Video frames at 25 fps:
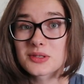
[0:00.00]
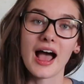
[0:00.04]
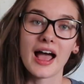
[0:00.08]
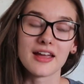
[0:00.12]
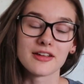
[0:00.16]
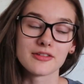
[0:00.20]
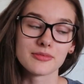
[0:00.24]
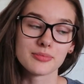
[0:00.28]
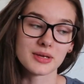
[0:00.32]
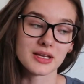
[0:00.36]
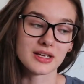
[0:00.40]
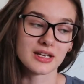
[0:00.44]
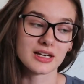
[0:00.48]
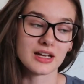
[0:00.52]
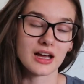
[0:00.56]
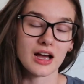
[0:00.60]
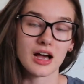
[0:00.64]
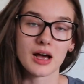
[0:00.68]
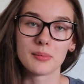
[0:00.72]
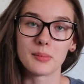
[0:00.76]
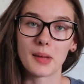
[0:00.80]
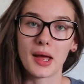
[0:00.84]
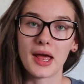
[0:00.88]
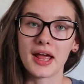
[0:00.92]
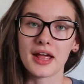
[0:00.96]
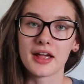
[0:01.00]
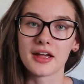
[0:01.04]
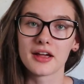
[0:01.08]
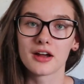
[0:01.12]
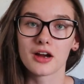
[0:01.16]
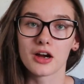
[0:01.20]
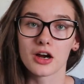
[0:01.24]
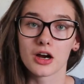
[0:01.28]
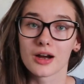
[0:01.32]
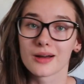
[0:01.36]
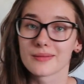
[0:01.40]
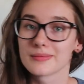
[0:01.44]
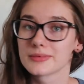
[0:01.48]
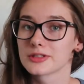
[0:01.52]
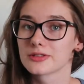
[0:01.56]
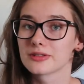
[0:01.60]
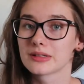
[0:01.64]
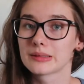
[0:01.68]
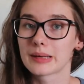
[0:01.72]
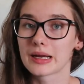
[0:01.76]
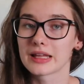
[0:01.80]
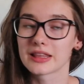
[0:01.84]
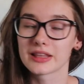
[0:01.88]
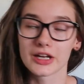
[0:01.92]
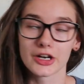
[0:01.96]
I've been on my herbs for
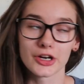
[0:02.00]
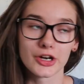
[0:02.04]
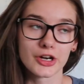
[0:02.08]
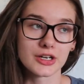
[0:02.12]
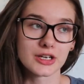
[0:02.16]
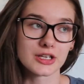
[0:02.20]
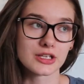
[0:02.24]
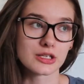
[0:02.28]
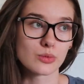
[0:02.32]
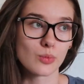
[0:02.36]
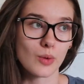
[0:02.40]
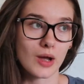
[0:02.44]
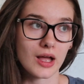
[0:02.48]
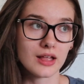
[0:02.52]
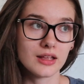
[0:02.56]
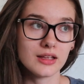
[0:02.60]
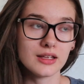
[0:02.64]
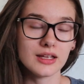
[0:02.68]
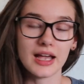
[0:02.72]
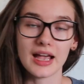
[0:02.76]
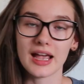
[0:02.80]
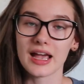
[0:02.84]
my thyroid as well